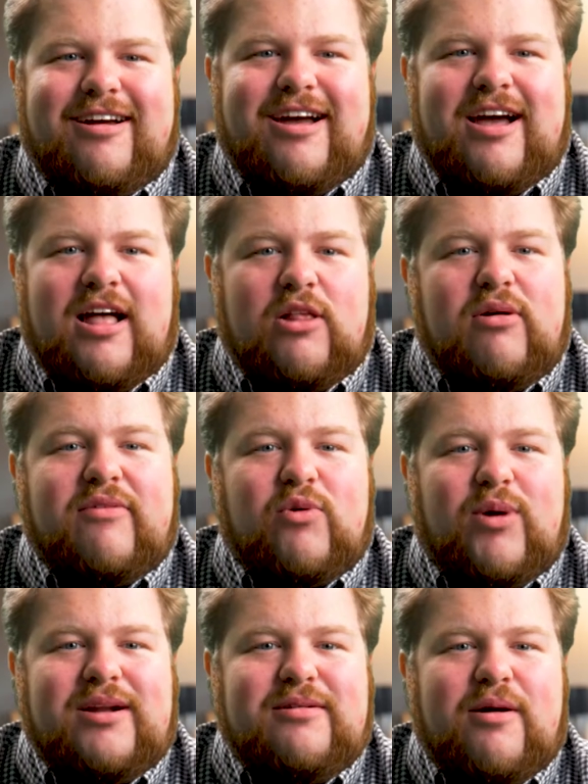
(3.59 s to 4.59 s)
Hello
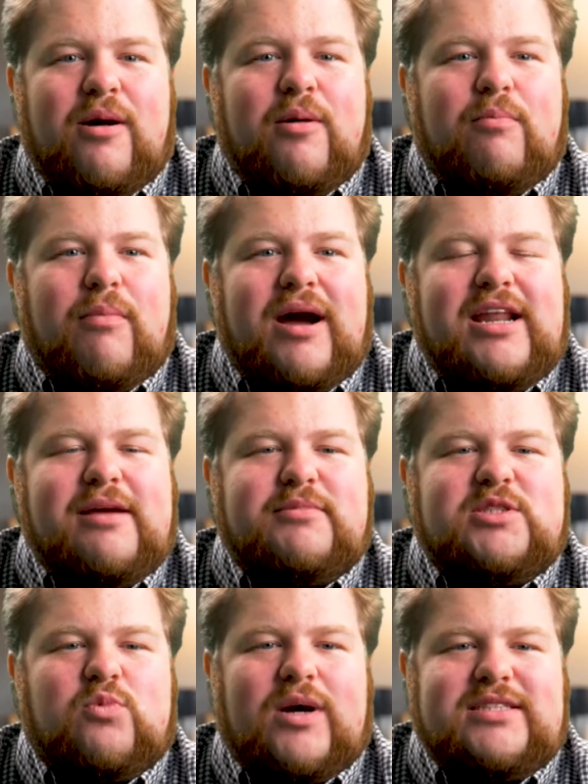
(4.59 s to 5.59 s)
everyone, my name is
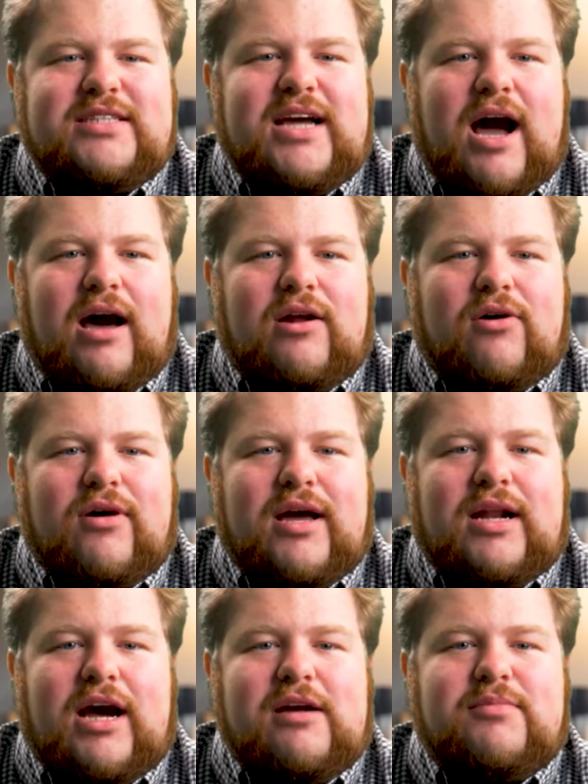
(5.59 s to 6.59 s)
Wesley Otto and
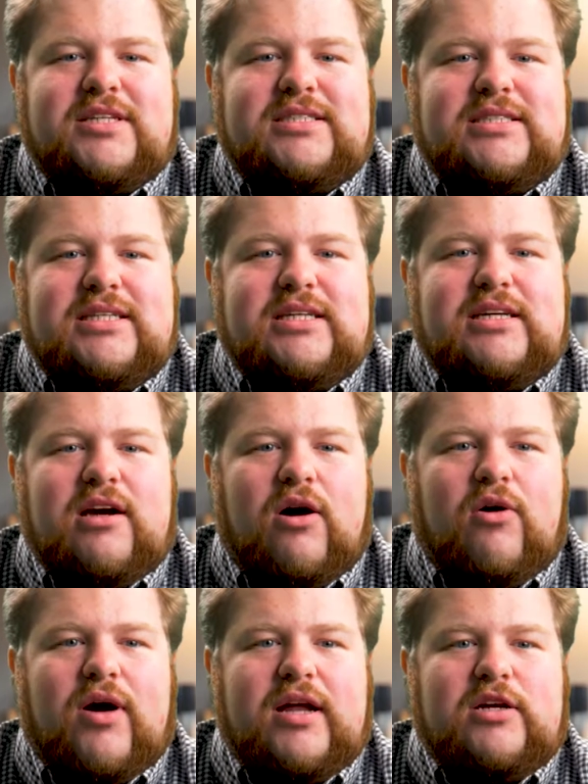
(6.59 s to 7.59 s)
I am the
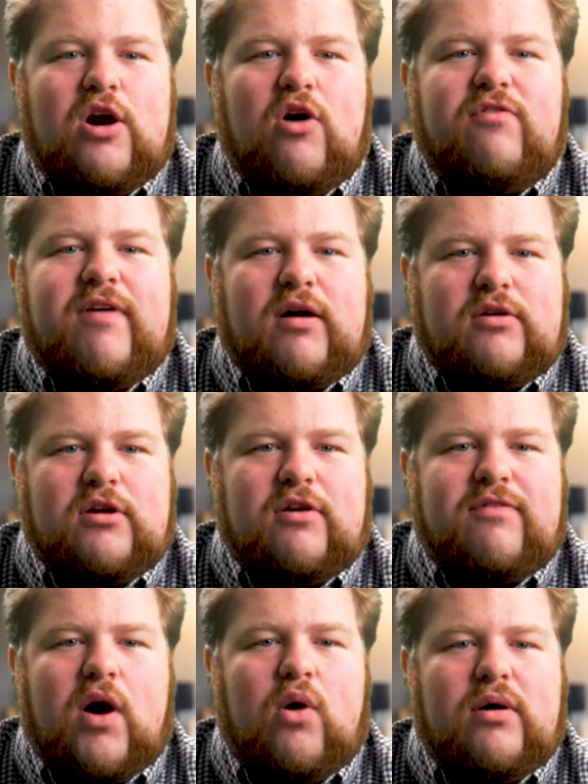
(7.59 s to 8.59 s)
CEO and co-founder of
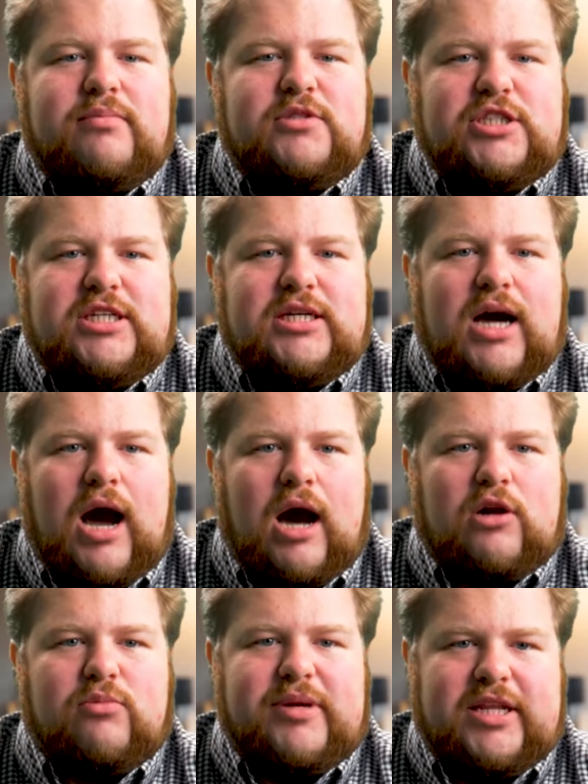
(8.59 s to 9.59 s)
OMG Auto
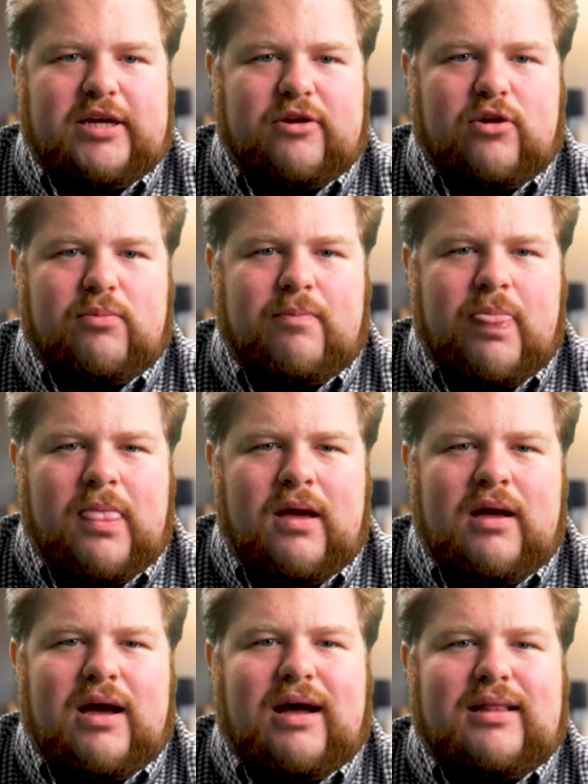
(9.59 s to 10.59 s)
Media Group,
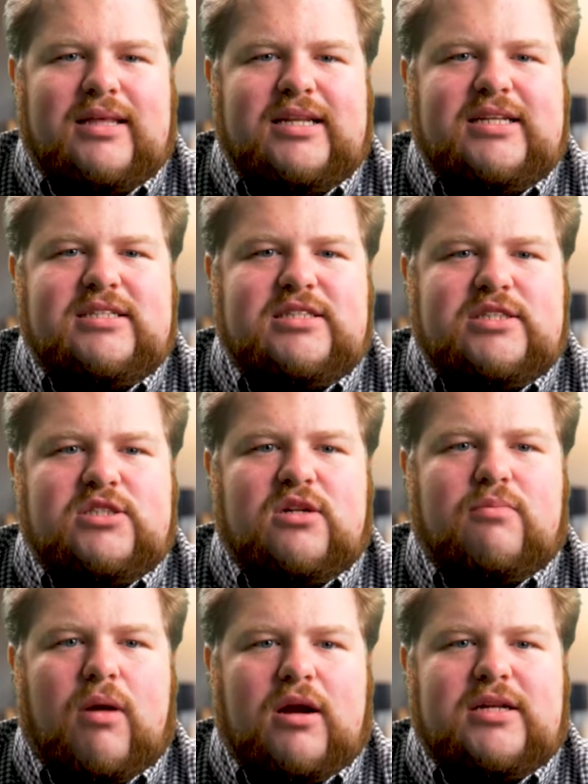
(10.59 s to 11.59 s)
a leading digital
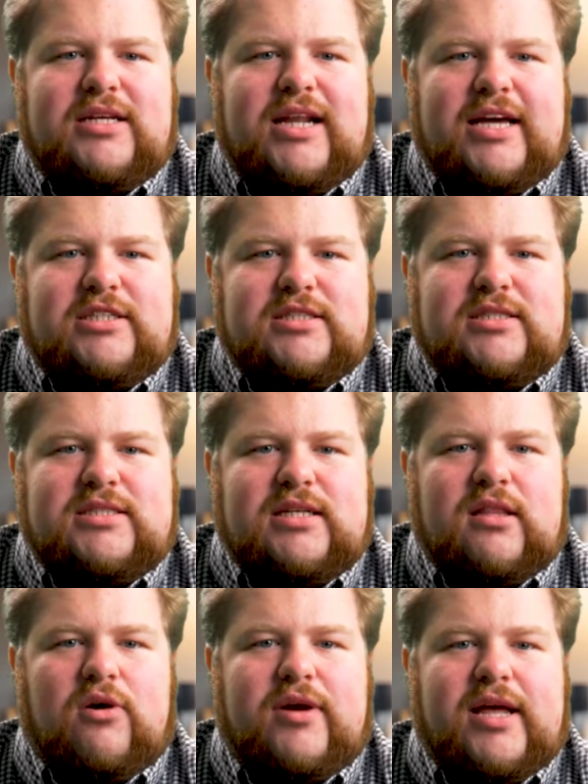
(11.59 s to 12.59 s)
marketing agency
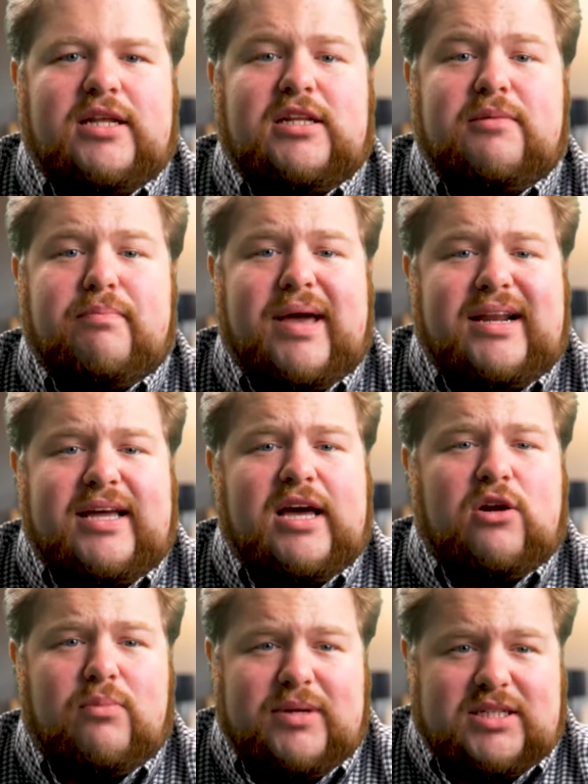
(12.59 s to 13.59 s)
located in Mankato,
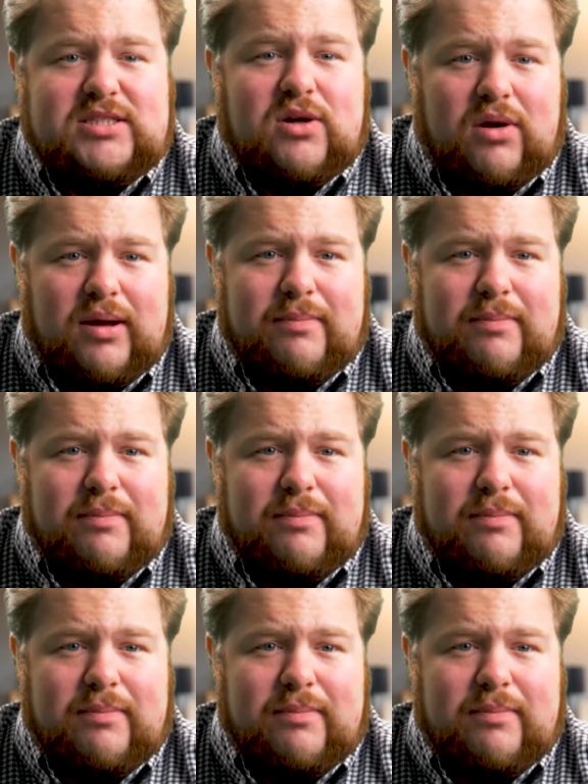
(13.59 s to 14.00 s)
Minnesota.